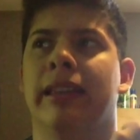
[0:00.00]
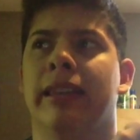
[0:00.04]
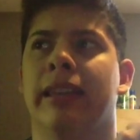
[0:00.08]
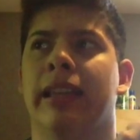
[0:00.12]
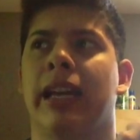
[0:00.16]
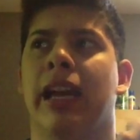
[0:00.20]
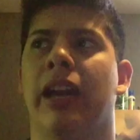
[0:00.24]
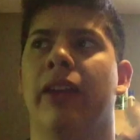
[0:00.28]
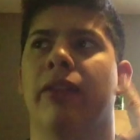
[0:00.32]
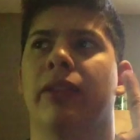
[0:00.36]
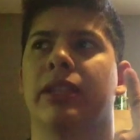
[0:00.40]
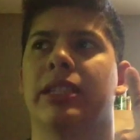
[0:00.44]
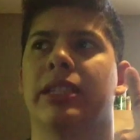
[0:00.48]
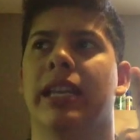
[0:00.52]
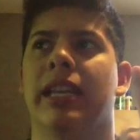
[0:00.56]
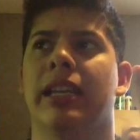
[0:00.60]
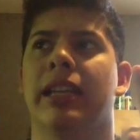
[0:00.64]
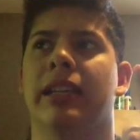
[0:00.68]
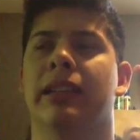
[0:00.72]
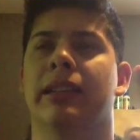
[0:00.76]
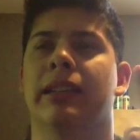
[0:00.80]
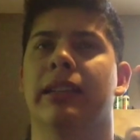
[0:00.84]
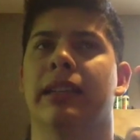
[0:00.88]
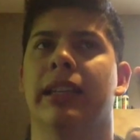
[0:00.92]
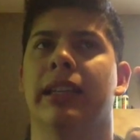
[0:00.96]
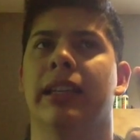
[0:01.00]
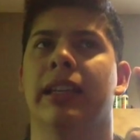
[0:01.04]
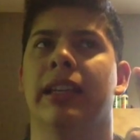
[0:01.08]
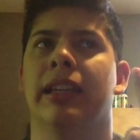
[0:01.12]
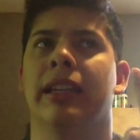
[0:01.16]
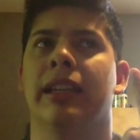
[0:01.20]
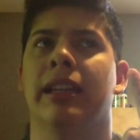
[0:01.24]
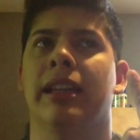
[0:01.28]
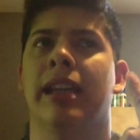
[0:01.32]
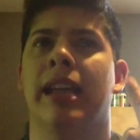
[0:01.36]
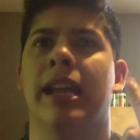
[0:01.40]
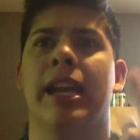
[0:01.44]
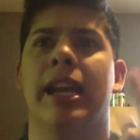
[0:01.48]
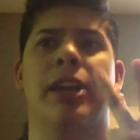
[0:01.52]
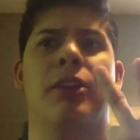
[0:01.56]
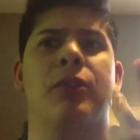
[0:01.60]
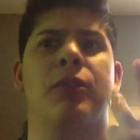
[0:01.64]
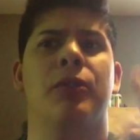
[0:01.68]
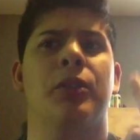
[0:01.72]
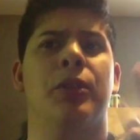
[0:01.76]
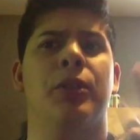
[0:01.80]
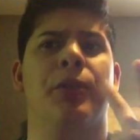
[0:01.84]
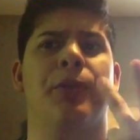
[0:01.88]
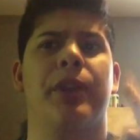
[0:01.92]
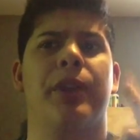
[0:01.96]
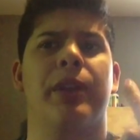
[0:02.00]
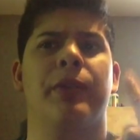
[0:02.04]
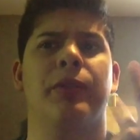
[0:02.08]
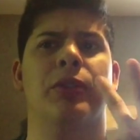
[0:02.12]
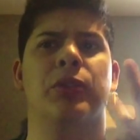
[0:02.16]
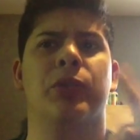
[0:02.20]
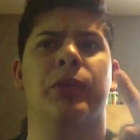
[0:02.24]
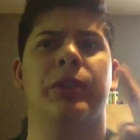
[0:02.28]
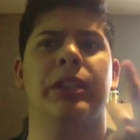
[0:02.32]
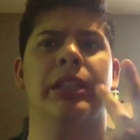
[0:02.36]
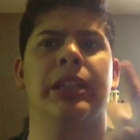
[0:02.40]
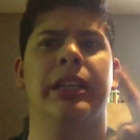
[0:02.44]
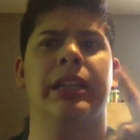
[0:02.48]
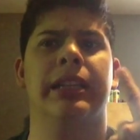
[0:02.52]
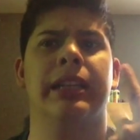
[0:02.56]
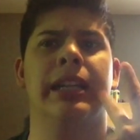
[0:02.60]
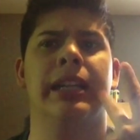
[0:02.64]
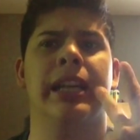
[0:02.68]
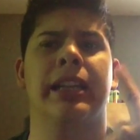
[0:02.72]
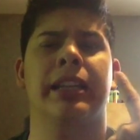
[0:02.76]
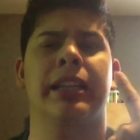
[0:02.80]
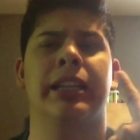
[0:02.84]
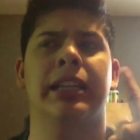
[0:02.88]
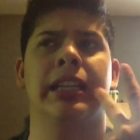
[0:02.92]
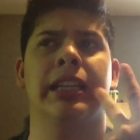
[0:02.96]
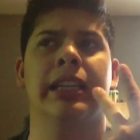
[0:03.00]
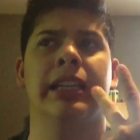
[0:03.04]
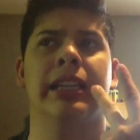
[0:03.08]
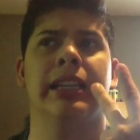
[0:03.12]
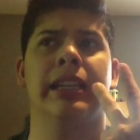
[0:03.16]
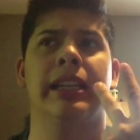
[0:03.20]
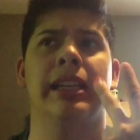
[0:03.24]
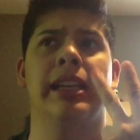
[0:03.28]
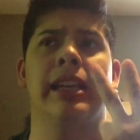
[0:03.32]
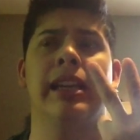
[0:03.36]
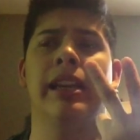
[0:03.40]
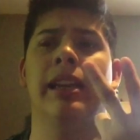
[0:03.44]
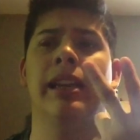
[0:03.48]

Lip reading: They have a 10 kit, and I don't know if they have a 29 gallon kit,